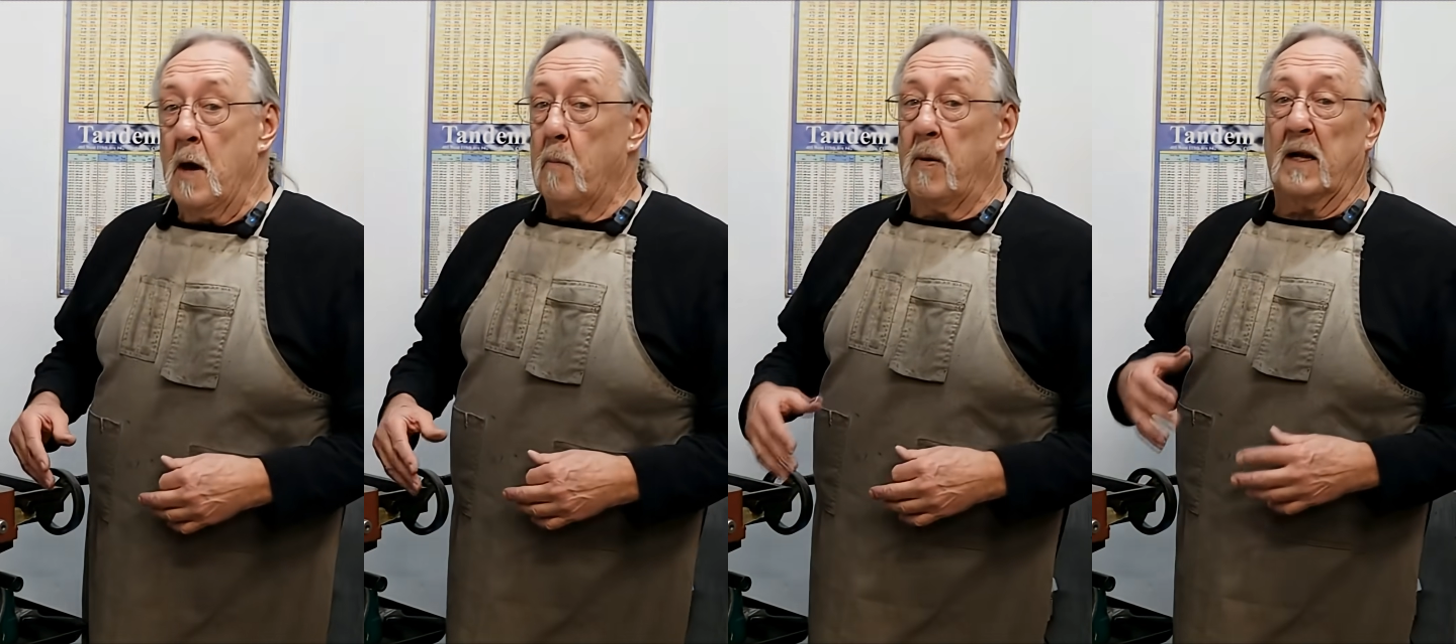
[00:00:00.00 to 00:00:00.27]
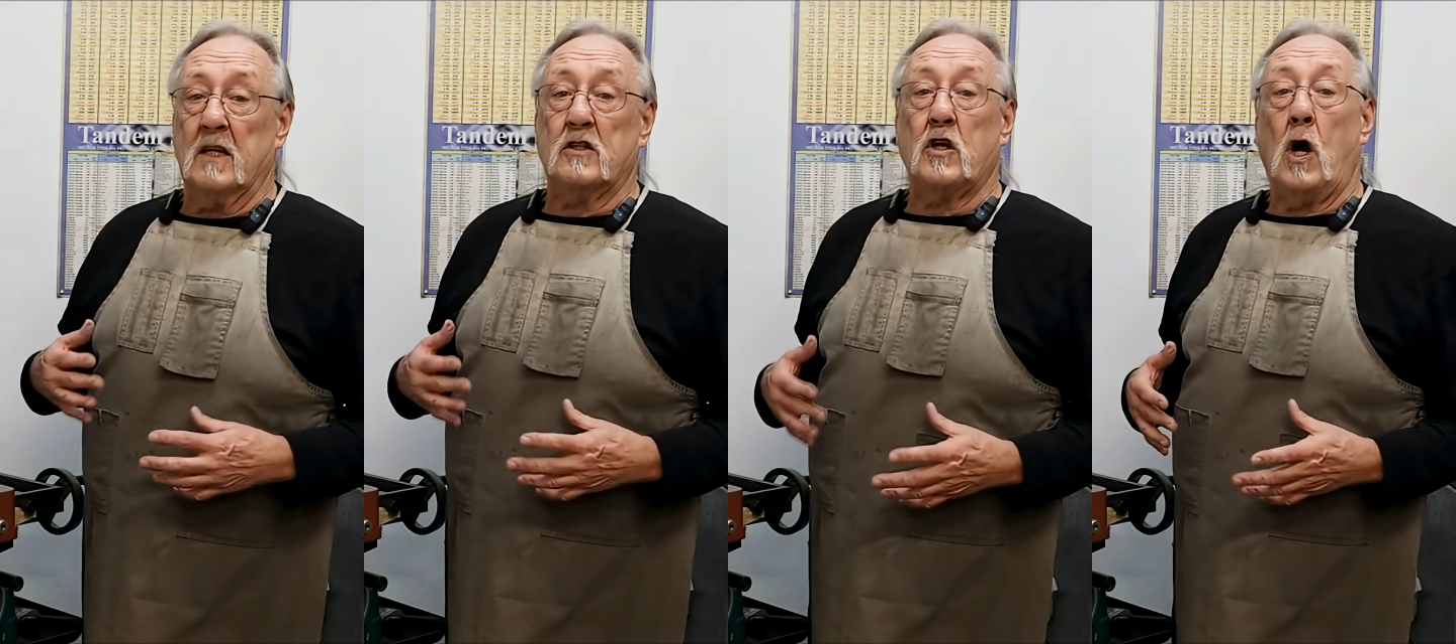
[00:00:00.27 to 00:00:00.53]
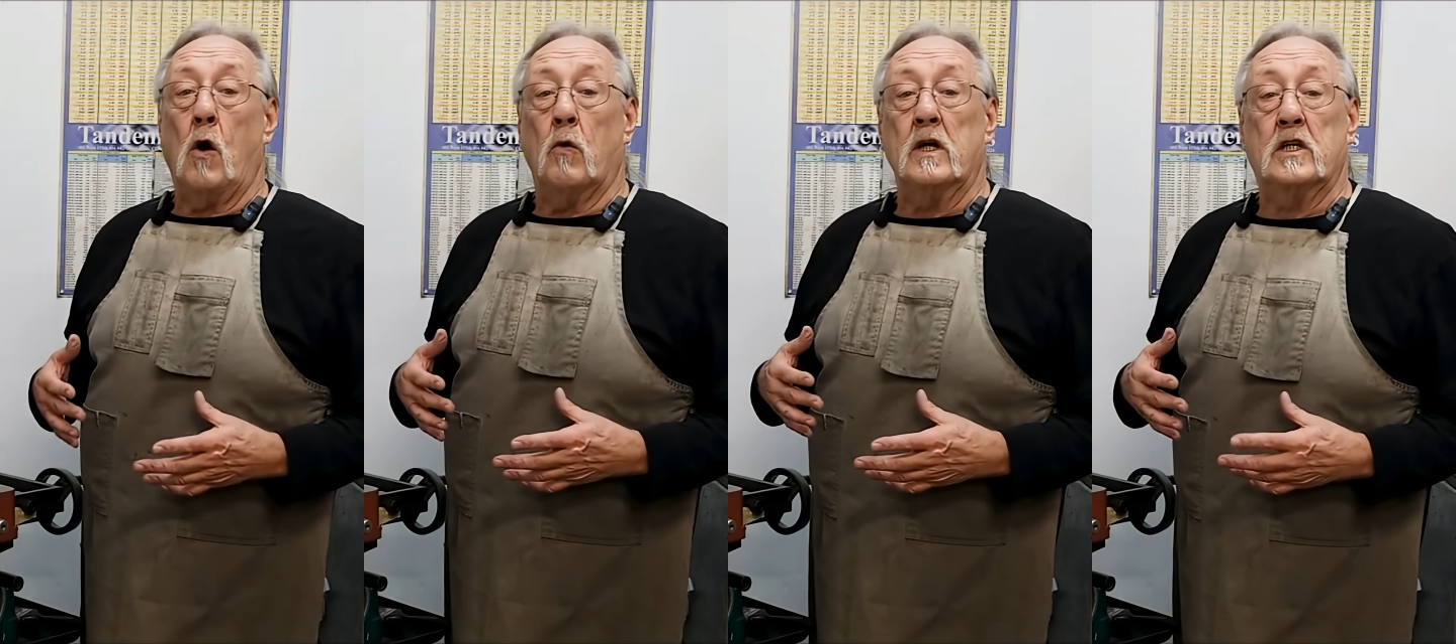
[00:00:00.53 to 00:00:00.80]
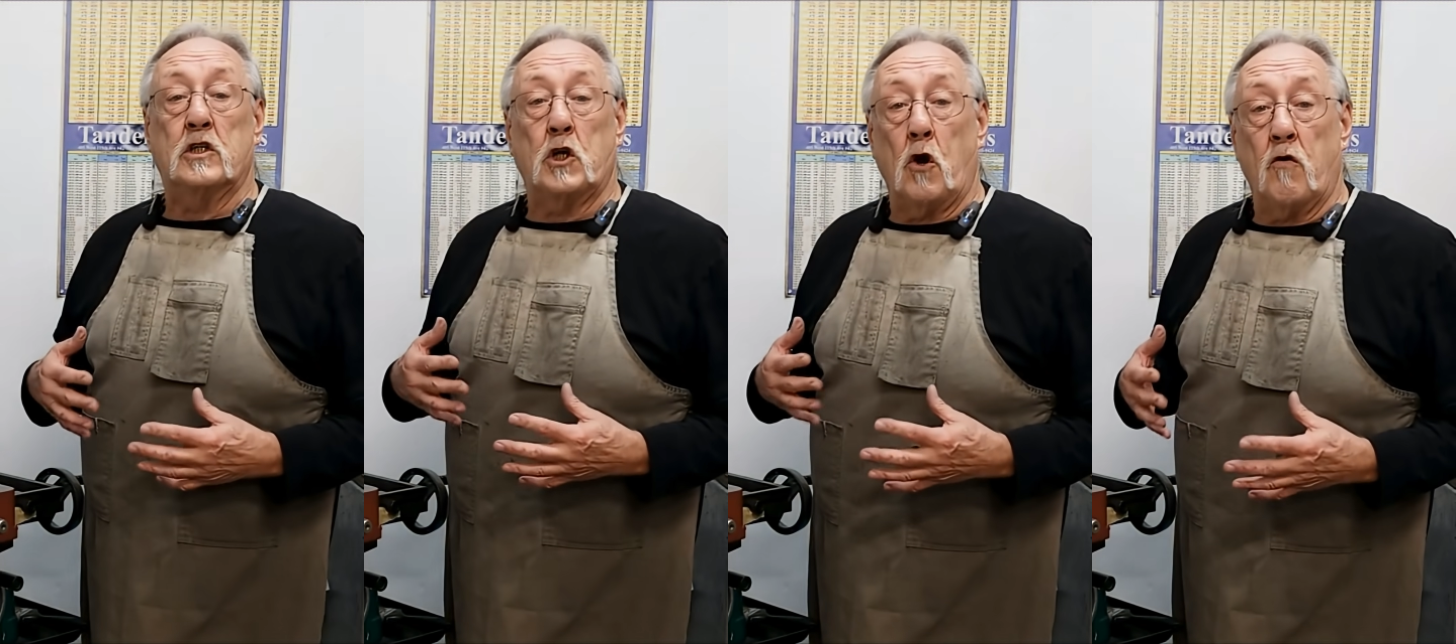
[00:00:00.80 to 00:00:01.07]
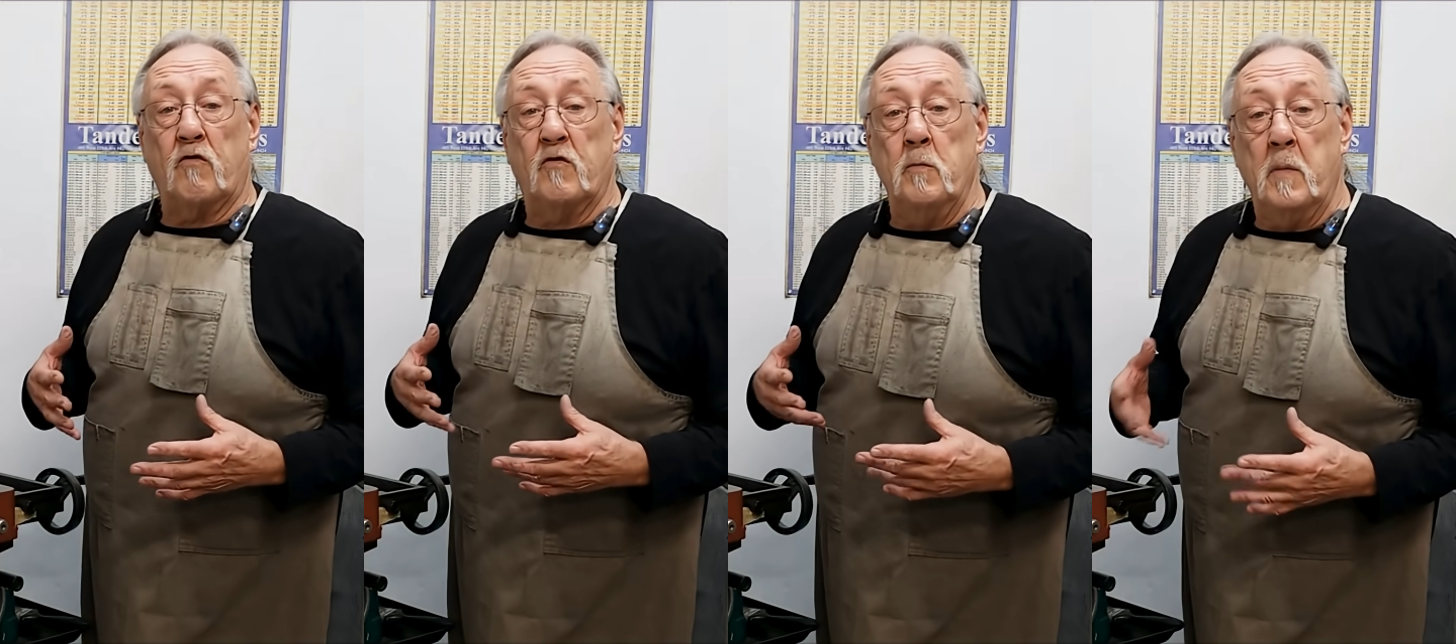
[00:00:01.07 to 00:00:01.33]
but it's always served